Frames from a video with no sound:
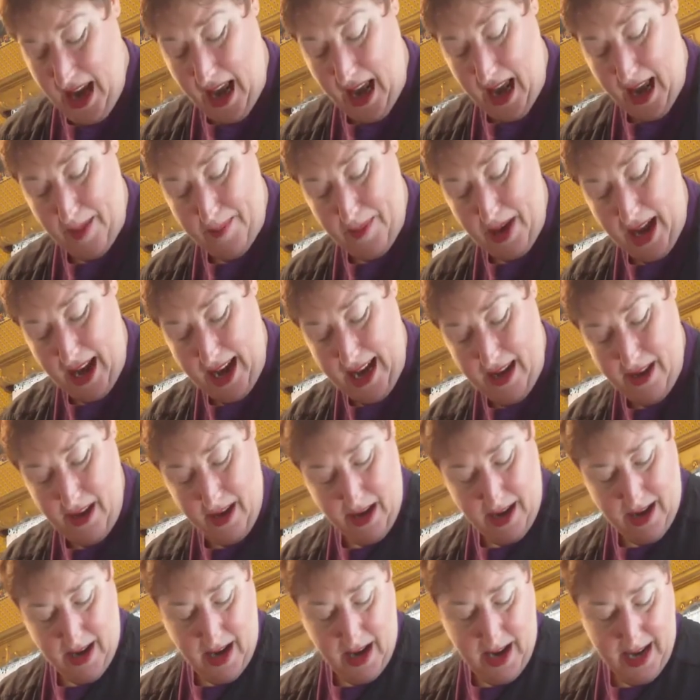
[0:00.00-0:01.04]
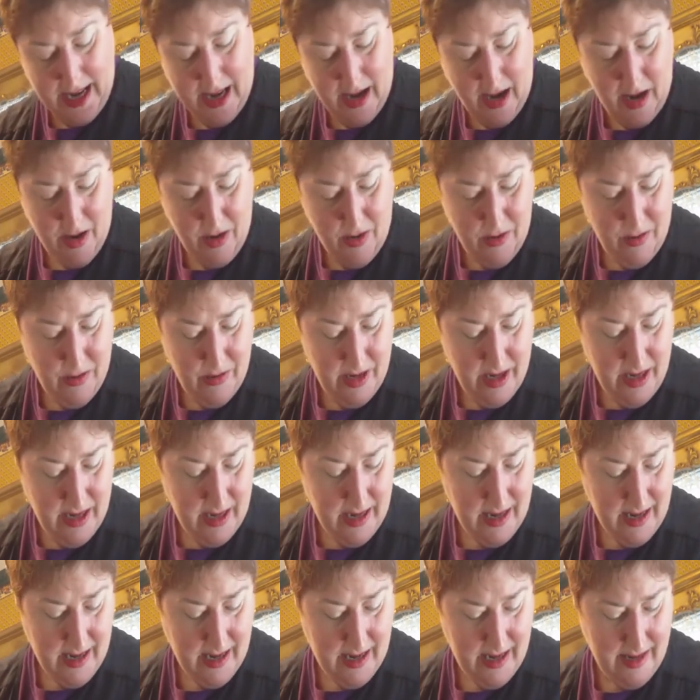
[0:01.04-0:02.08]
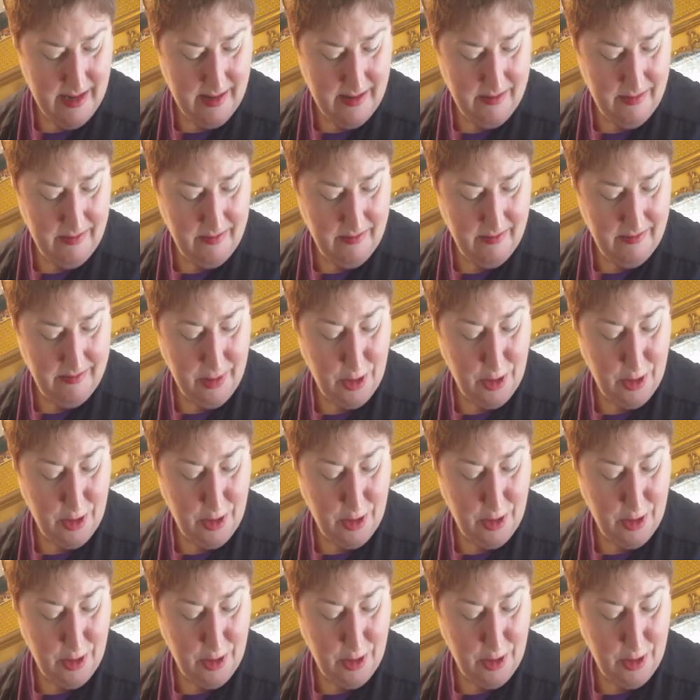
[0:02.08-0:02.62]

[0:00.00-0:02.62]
I own